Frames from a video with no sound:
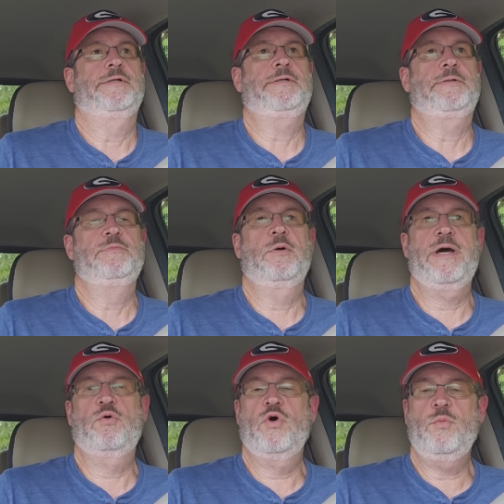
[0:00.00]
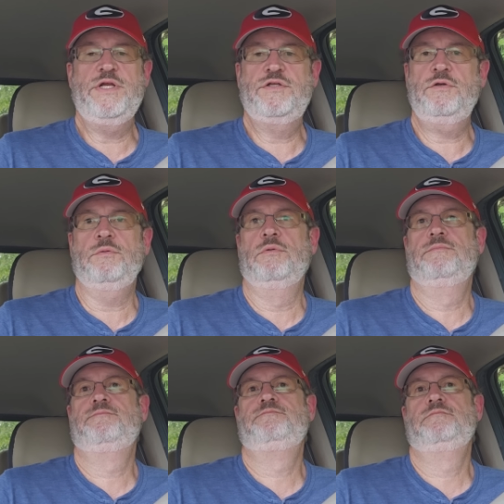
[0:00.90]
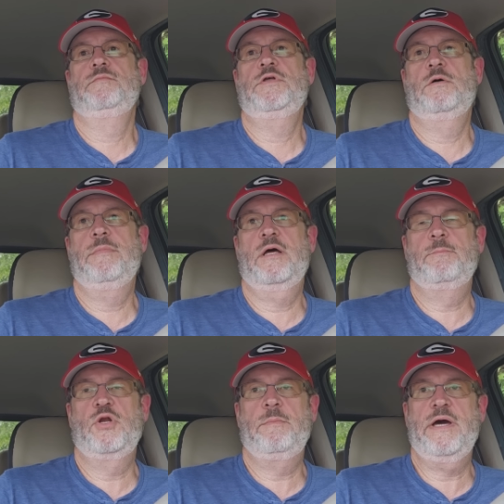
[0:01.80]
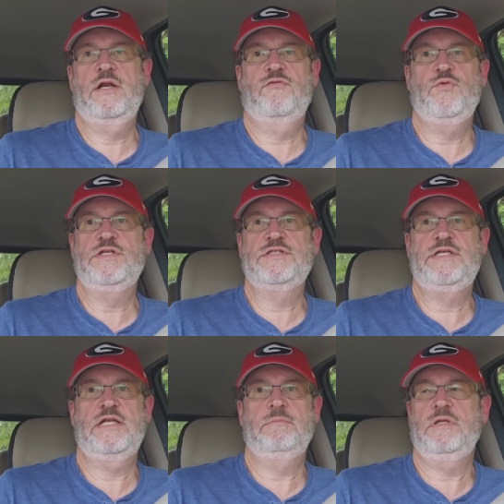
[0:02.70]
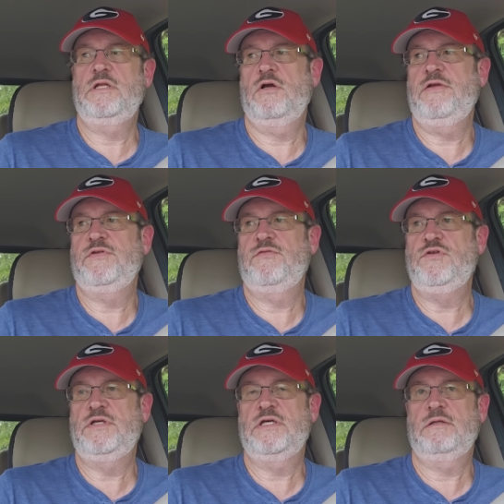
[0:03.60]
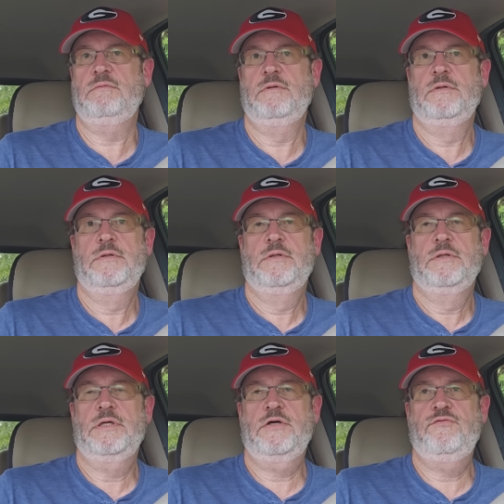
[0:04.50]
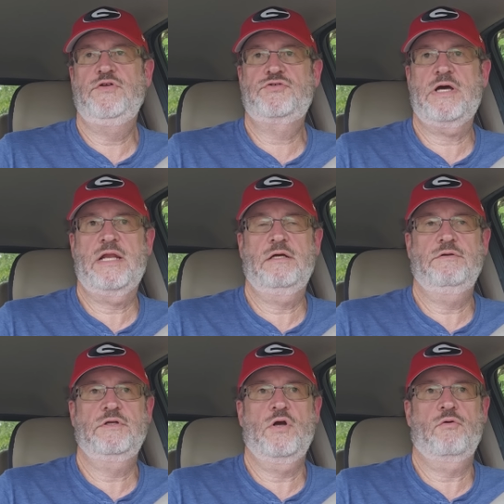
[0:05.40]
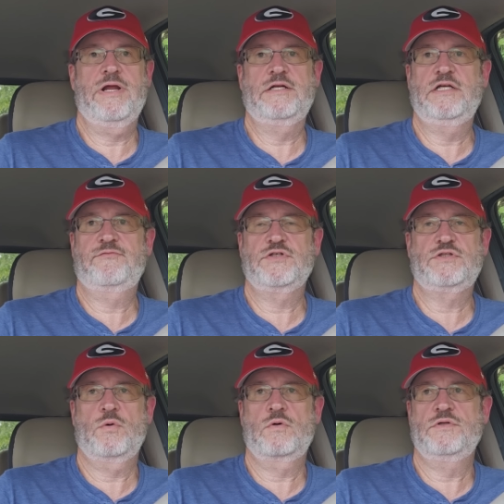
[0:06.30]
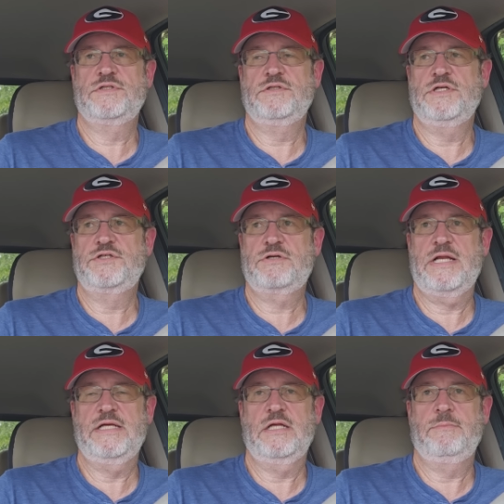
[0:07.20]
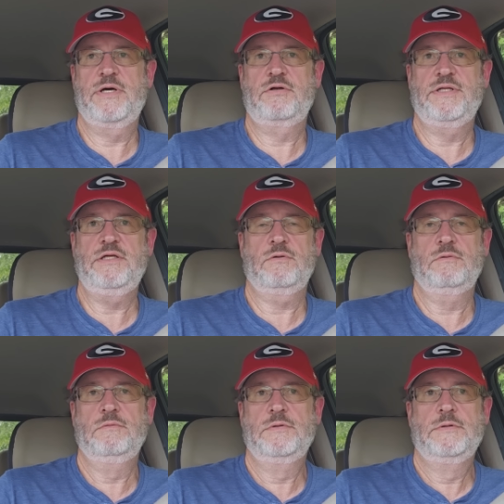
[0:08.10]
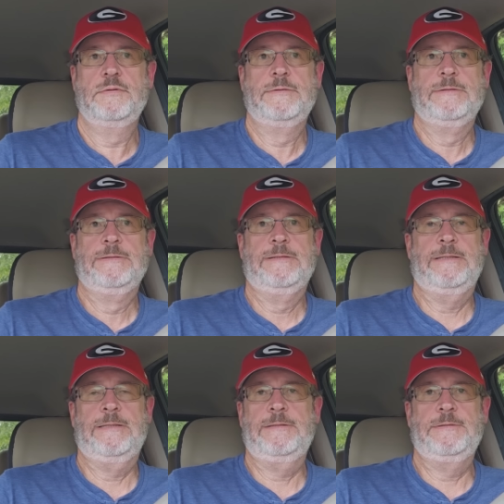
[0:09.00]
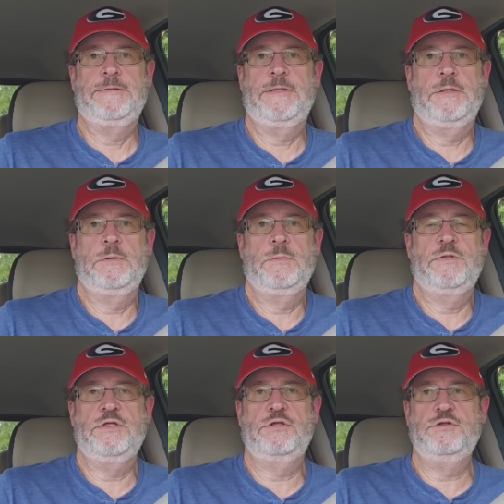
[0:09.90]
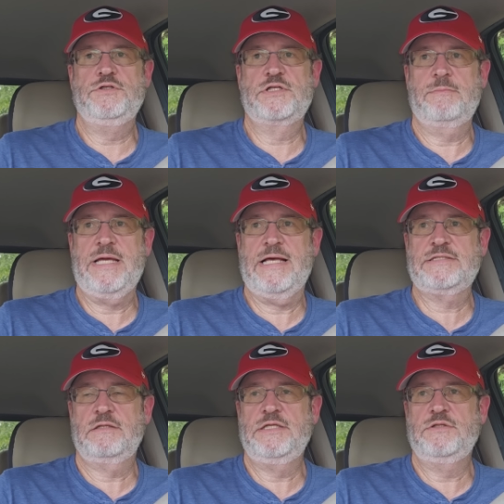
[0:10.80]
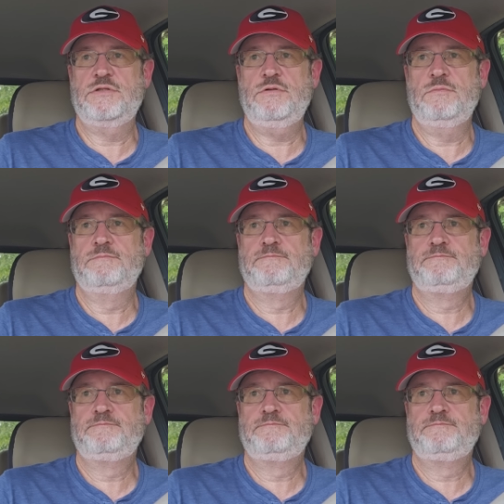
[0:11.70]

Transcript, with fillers: Um, no matter what we do, you know, no matter if we just get, you know, even if you get, uh, if you try to, to go around to different stores and, and try to get a better deal, uh, you know, then you're using up gasoline too.